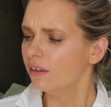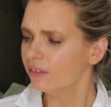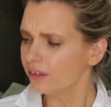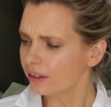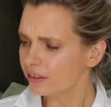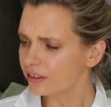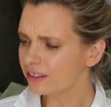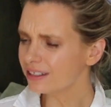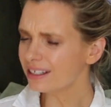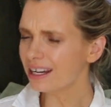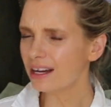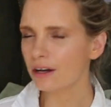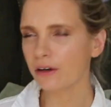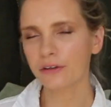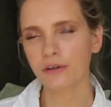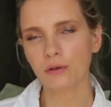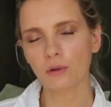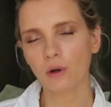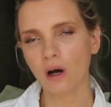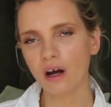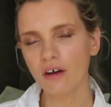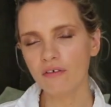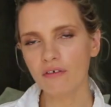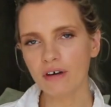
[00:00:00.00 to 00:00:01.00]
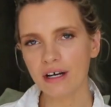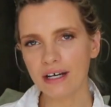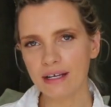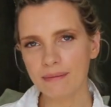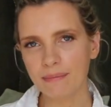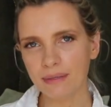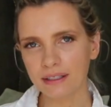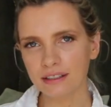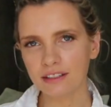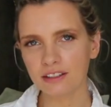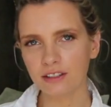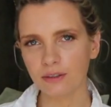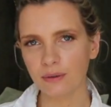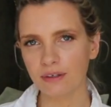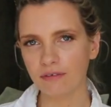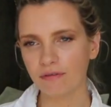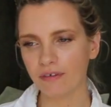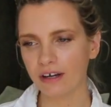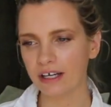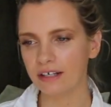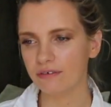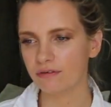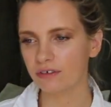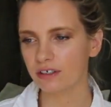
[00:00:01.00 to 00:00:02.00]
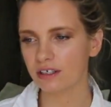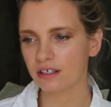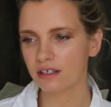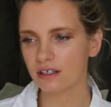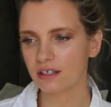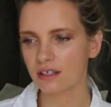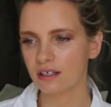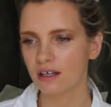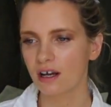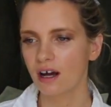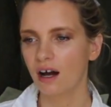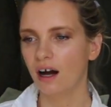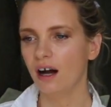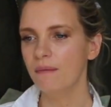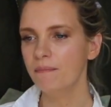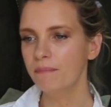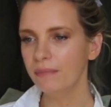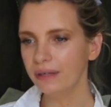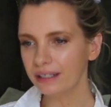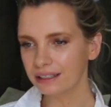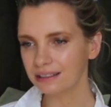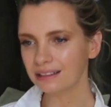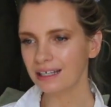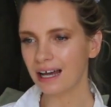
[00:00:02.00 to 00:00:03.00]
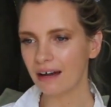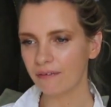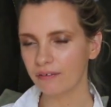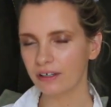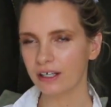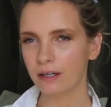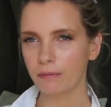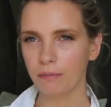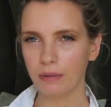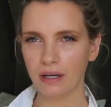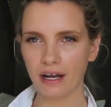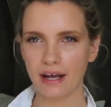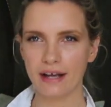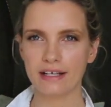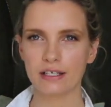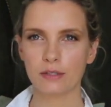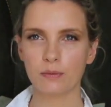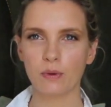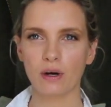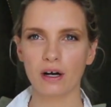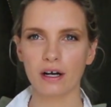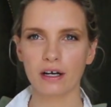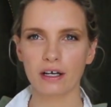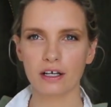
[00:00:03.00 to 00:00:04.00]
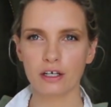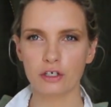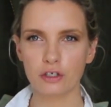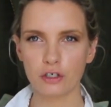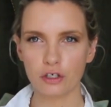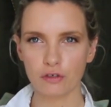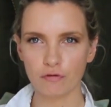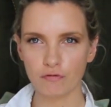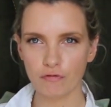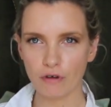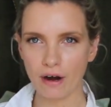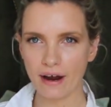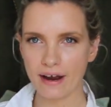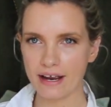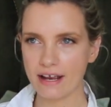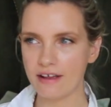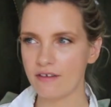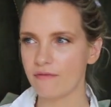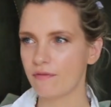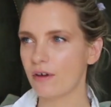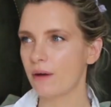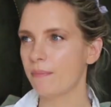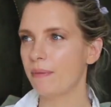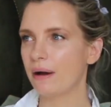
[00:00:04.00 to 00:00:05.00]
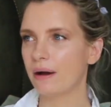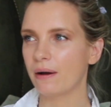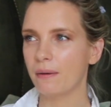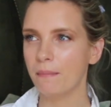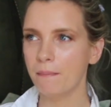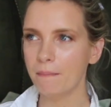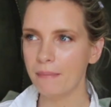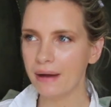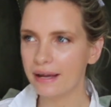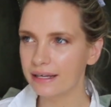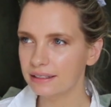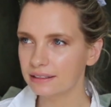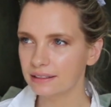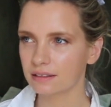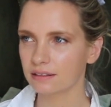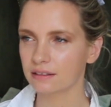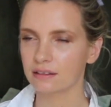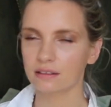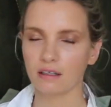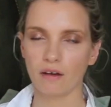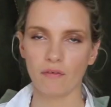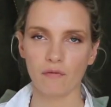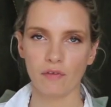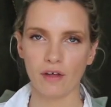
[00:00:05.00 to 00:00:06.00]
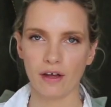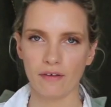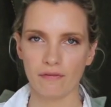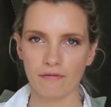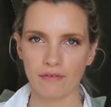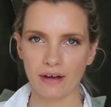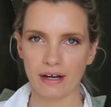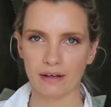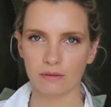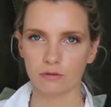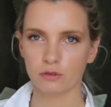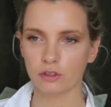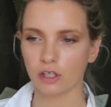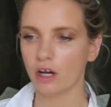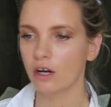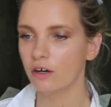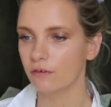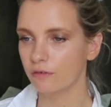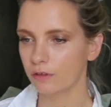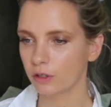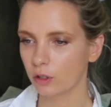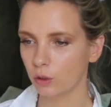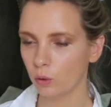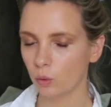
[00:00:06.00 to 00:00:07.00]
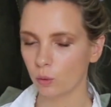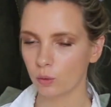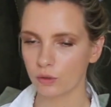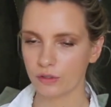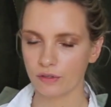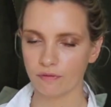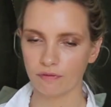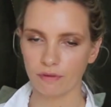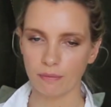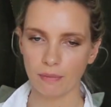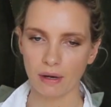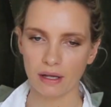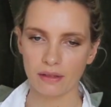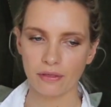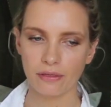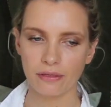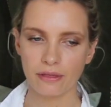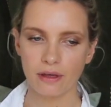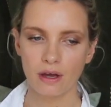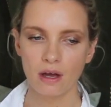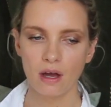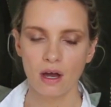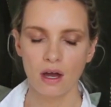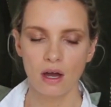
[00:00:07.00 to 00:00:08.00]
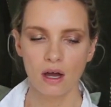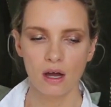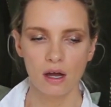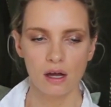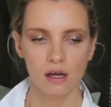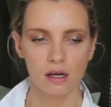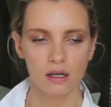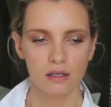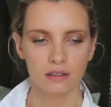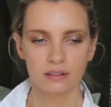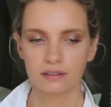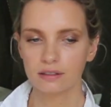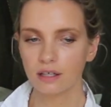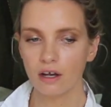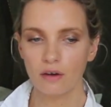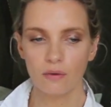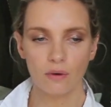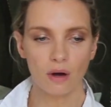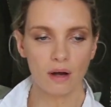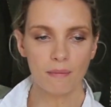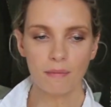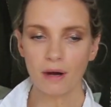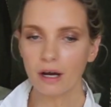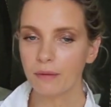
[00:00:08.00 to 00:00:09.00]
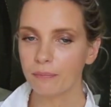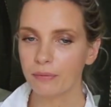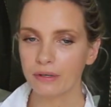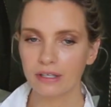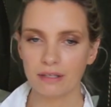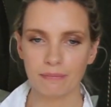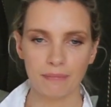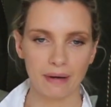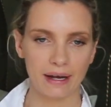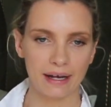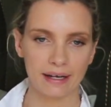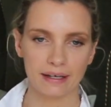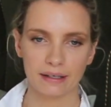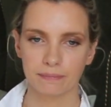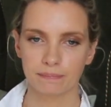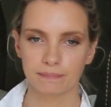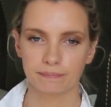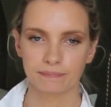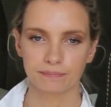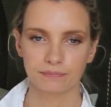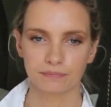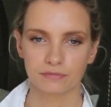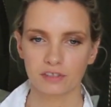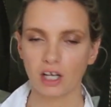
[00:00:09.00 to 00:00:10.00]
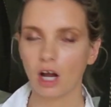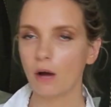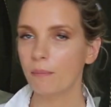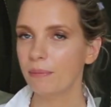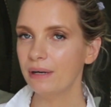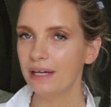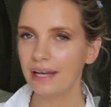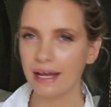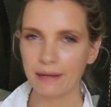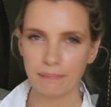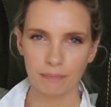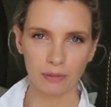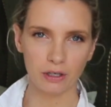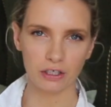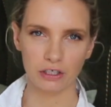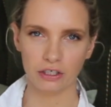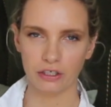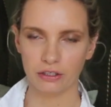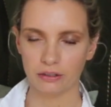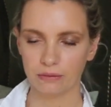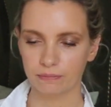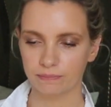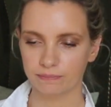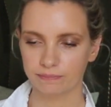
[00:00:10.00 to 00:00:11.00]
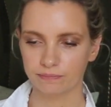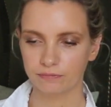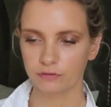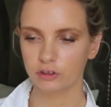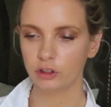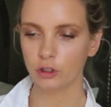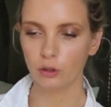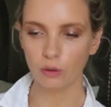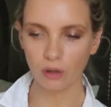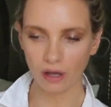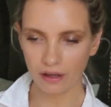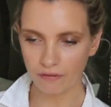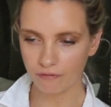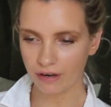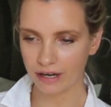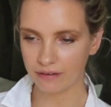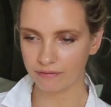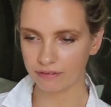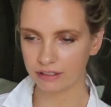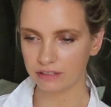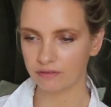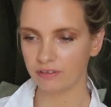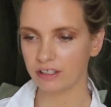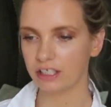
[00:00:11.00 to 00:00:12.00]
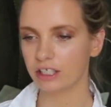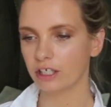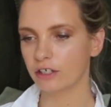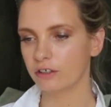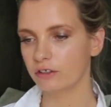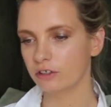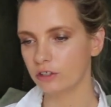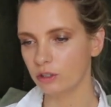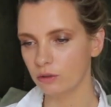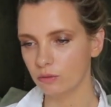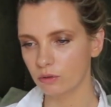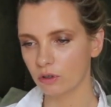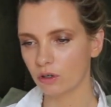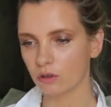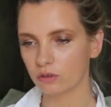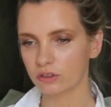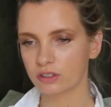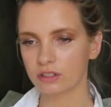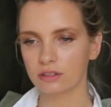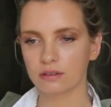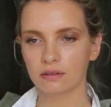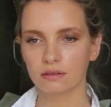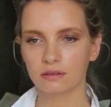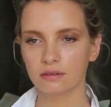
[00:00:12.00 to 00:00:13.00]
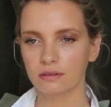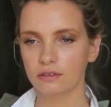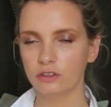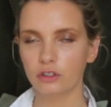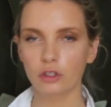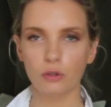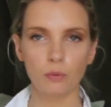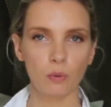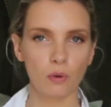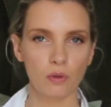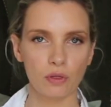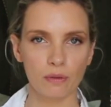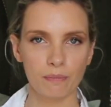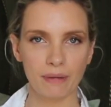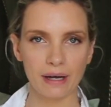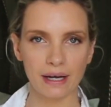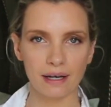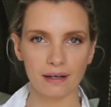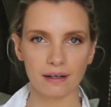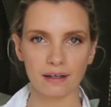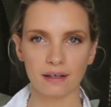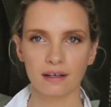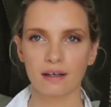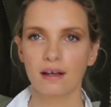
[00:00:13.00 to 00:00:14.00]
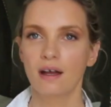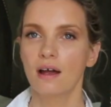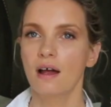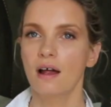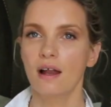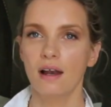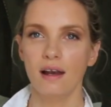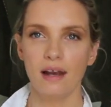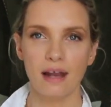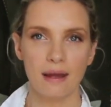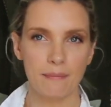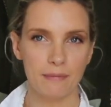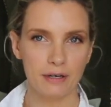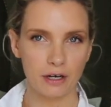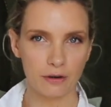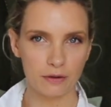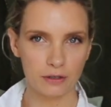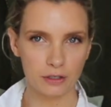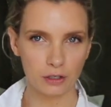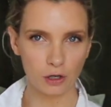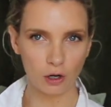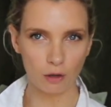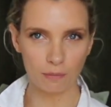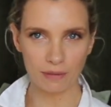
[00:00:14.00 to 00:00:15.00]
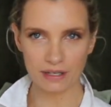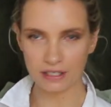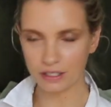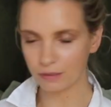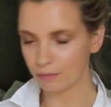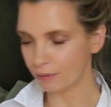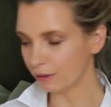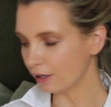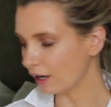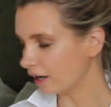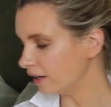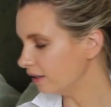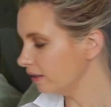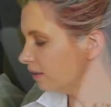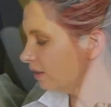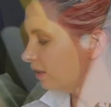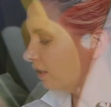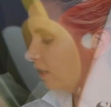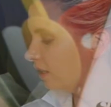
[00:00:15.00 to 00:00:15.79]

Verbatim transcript: The other day I thought I really miss doing favourites. I miss having a place where I can just rave about amazing stuff that I found over the course of the month. So I might bring them back. I'll be led by you. Do you like favourites videos? Do you not? Do you want them back? Let me know in the comments below.